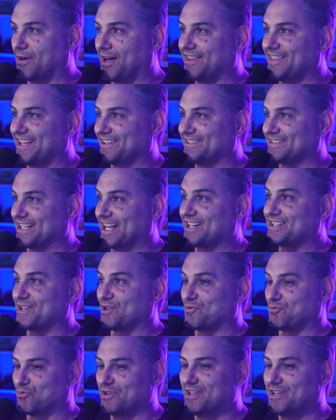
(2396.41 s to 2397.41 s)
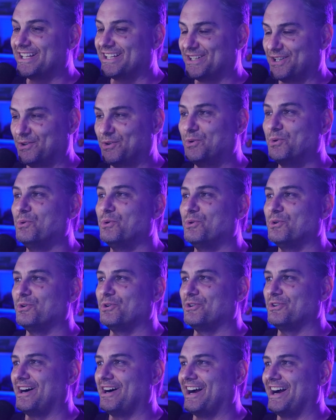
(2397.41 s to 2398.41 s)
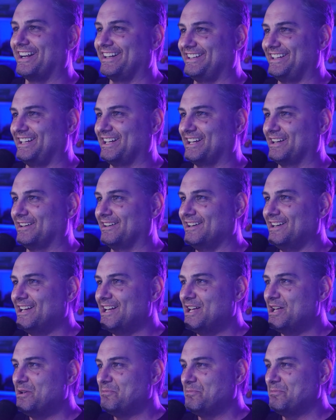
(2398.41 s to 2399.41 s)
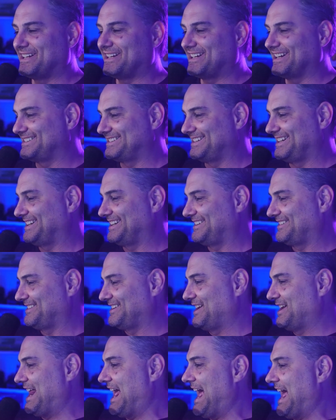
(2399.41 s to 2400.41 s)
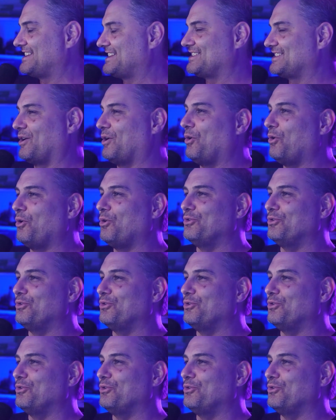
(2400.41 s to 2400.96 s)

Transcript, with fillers: I think is actually a really cool idea because it, it adds a whole